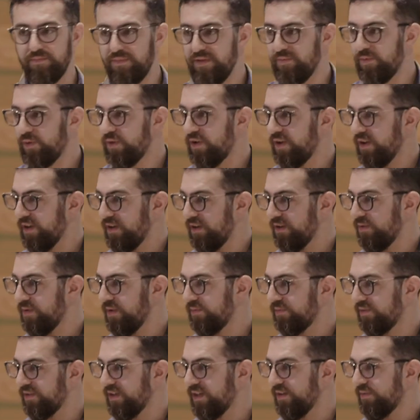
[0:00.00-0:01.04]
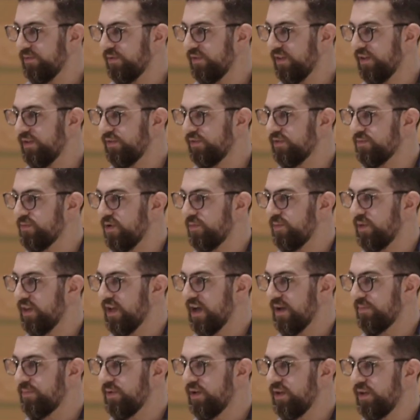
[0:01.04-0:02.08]
people log into your website or they use your mobile
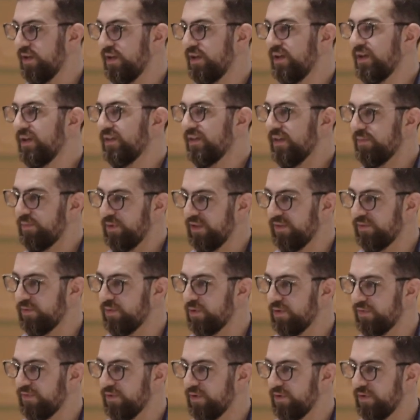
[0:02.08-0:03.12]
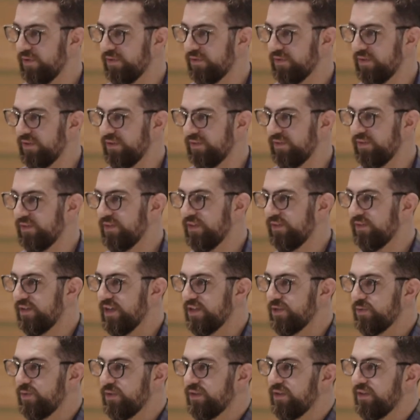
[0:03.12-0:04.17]
app, they place an order for groceries, they
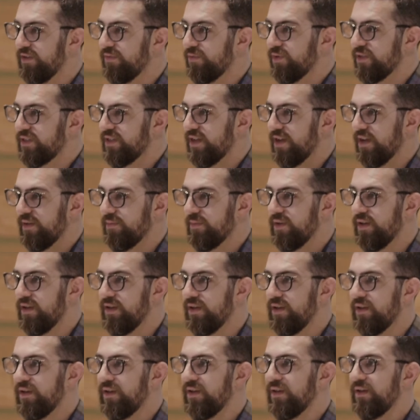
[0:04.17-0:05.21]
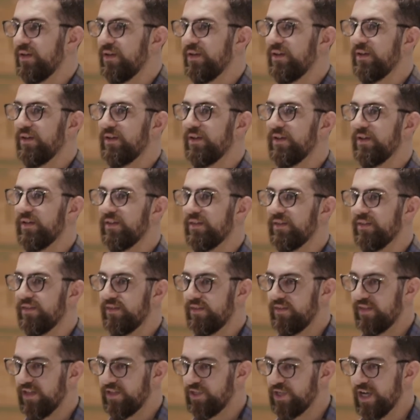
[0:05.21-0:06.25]
schedule a delivery time,
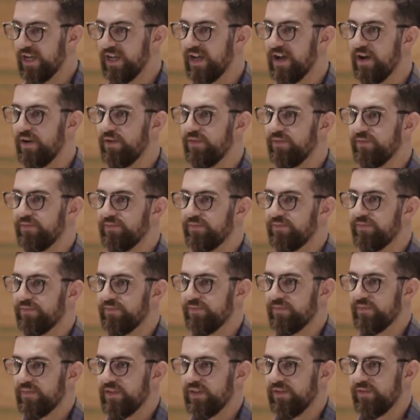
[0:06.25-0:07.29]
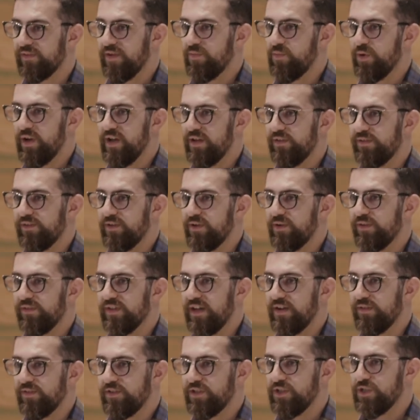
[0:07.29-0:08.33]
they check out, someone else goes
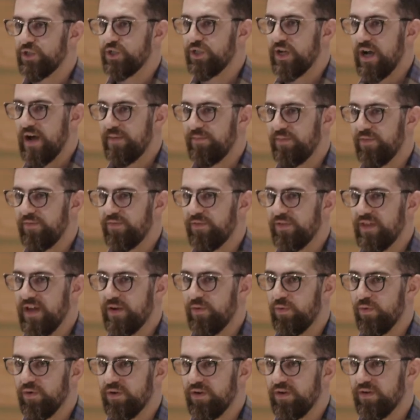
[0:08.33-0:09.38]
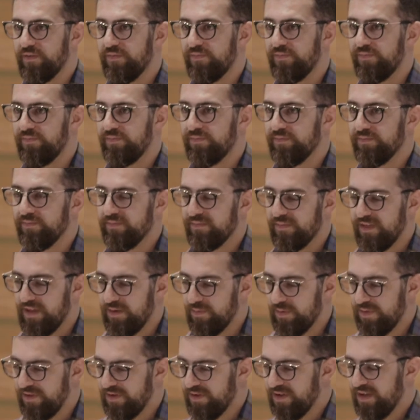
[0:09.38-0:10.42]
out to shop for that order,
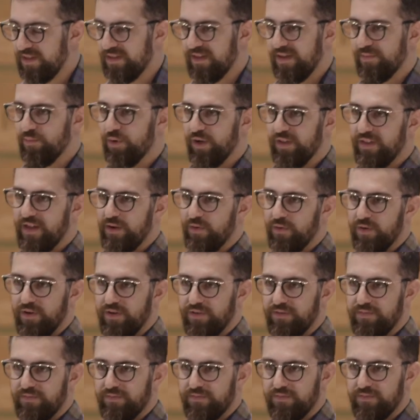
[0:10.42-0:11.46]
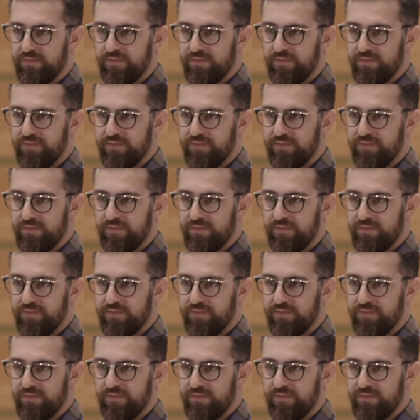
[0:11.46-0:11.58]
and when they're done, they bring that order